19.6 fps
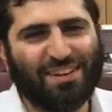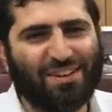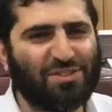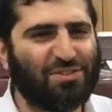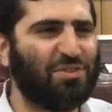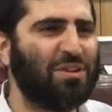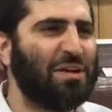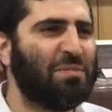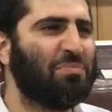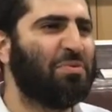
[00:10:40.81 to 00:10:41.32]

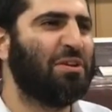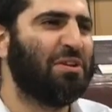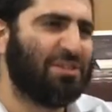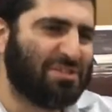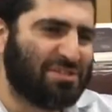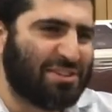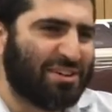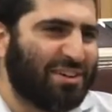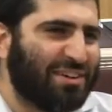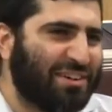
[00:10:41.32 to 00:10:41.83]
So he
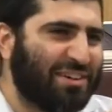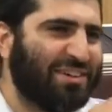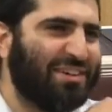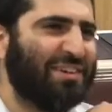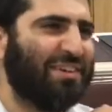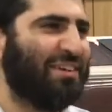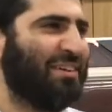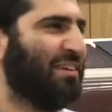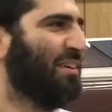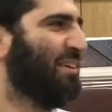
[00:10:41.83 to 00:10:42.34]
brings
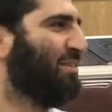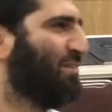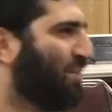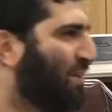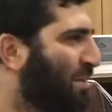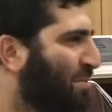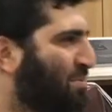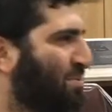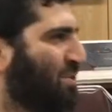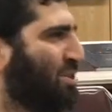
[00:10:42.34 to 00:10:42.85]
uh,
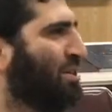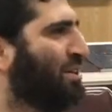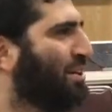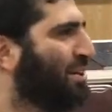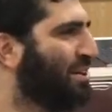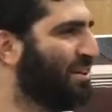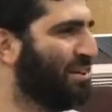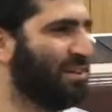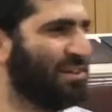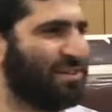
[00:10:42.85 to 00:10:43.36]
cream
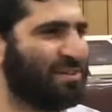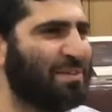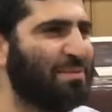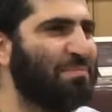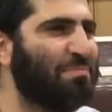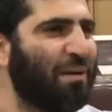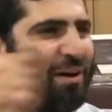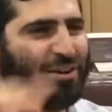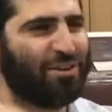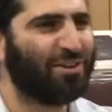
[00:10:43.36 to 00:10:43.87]
cheese
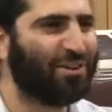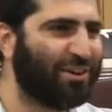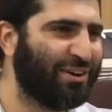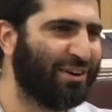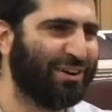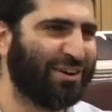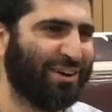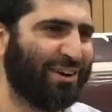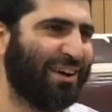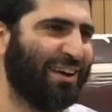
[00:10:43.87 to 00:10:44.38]
and
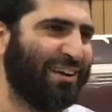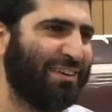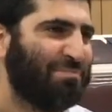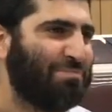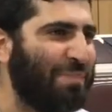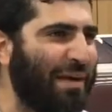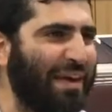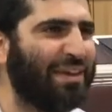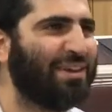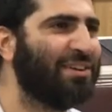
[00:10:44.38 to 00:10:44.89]
butter
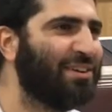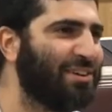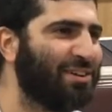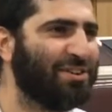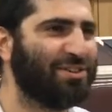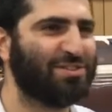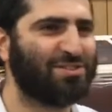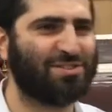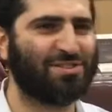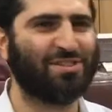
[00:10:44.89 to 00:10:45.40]
and
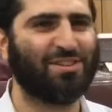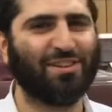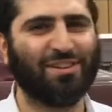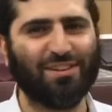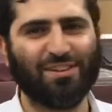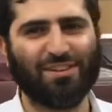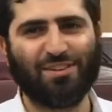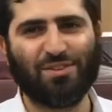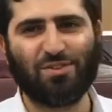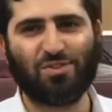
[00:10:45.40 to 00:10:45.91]
bagels,
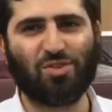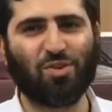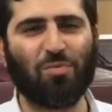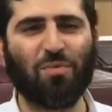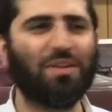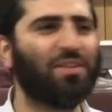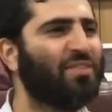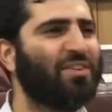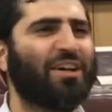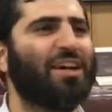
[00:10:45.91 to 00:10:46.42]
so
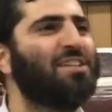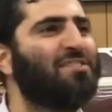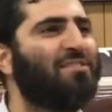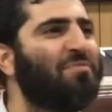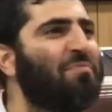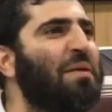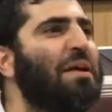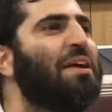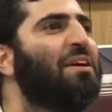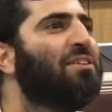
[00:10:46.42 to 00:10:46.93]
many different kinds of
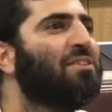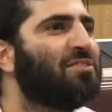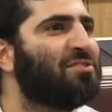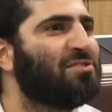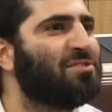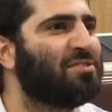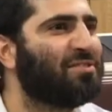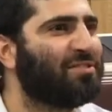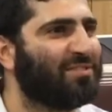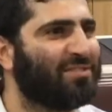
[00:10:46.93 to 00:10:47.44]
bagels.